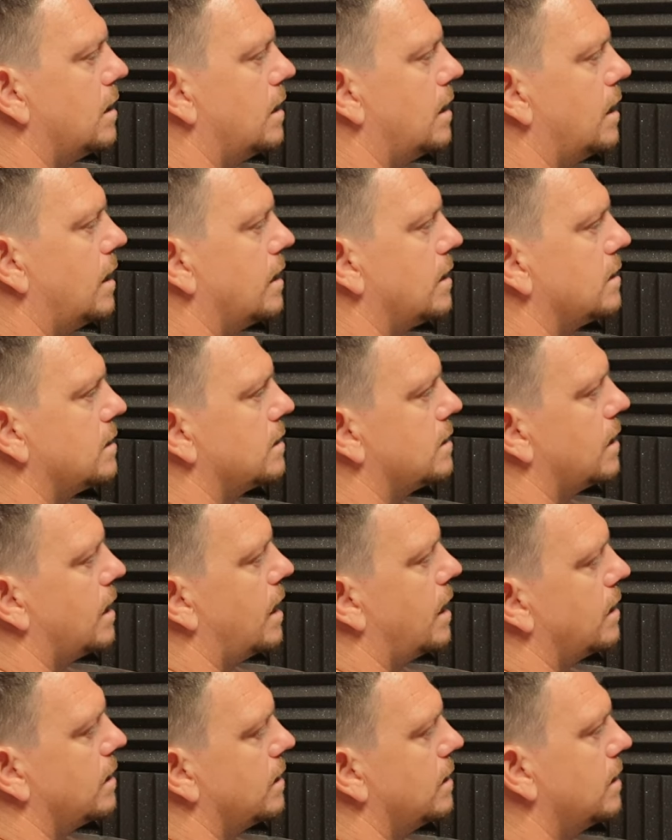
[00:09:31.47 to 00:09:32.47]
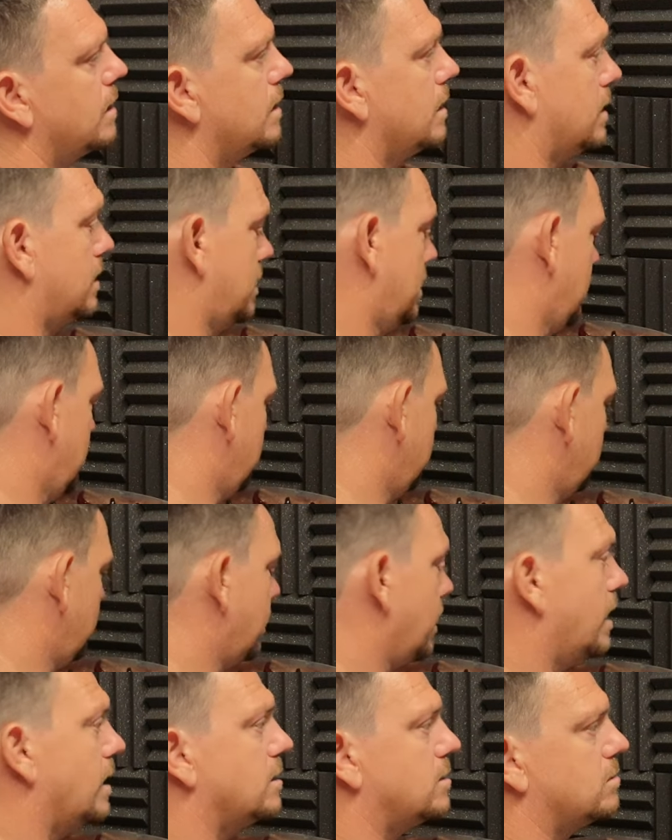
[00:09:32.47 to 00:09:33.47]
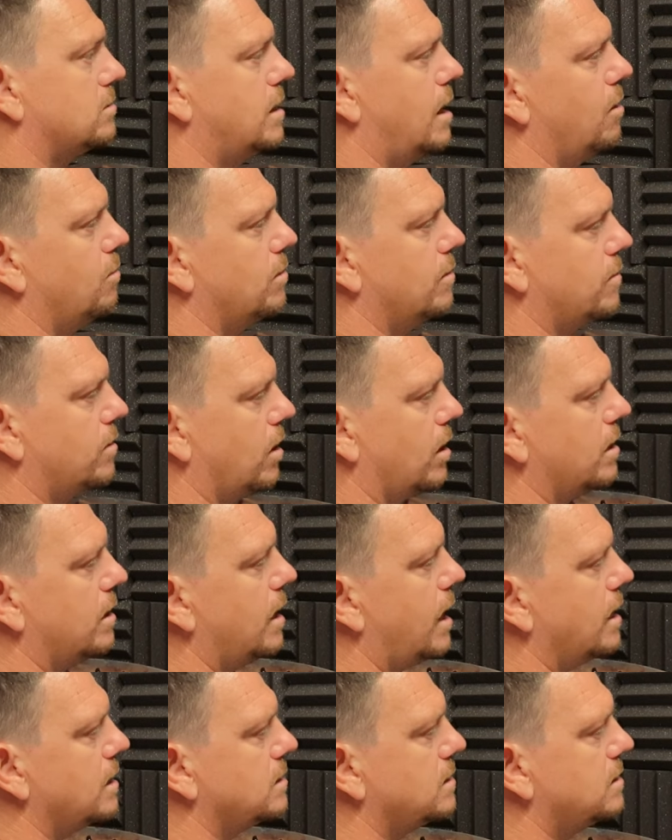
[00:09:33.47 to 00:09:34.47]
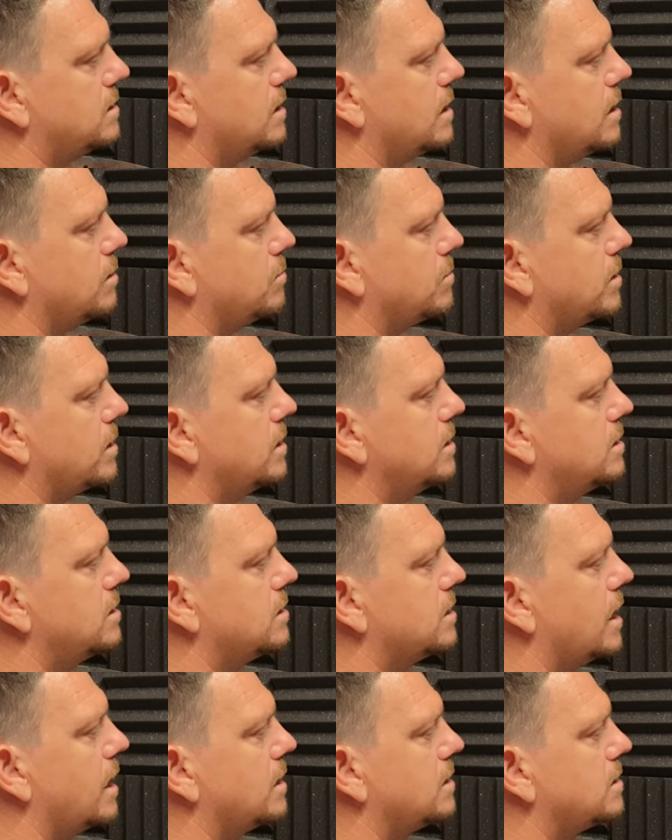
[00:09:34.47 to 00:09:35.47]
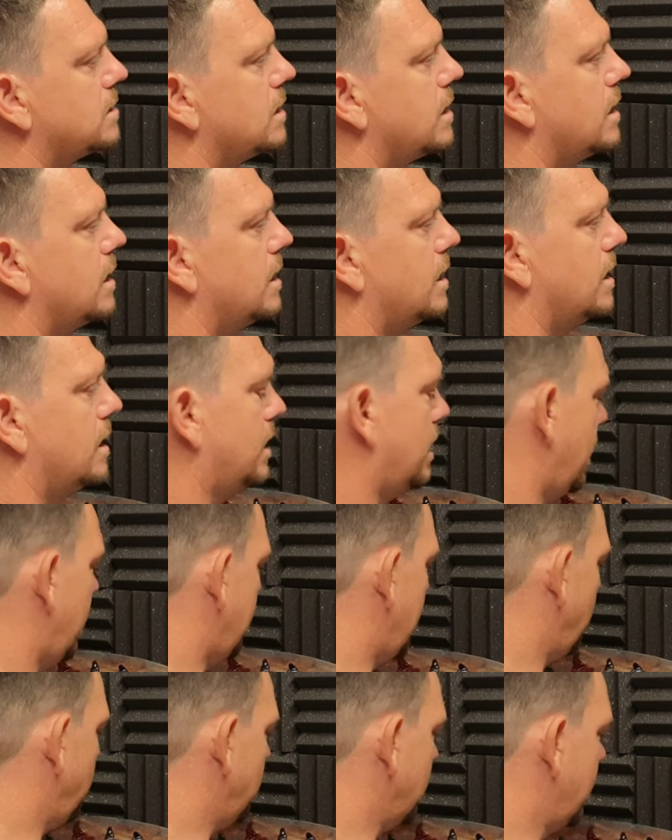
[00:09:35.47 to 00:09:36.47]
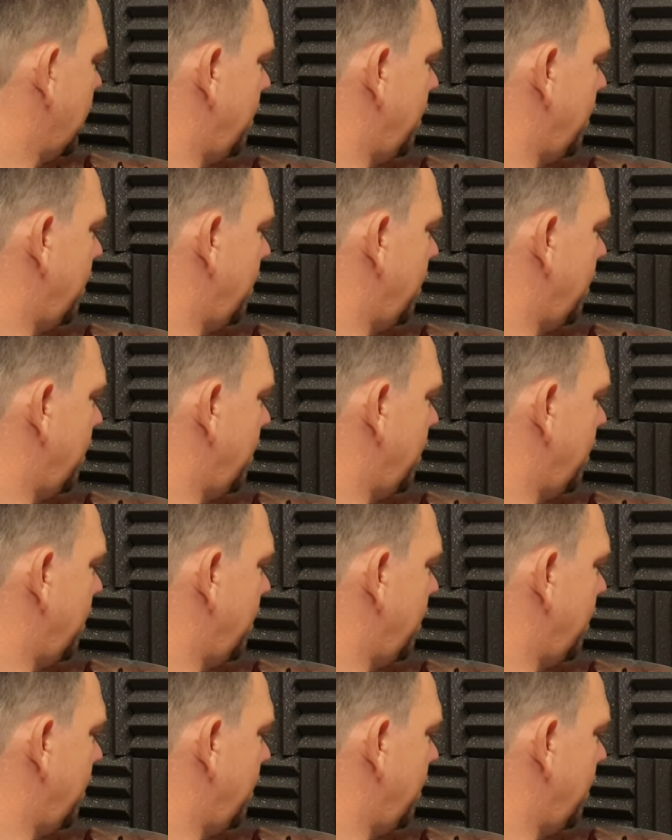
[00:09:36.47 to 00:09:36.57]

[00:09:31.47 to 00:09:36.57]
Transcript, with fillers: like that. Okay, so now we've got a nice deep recess in our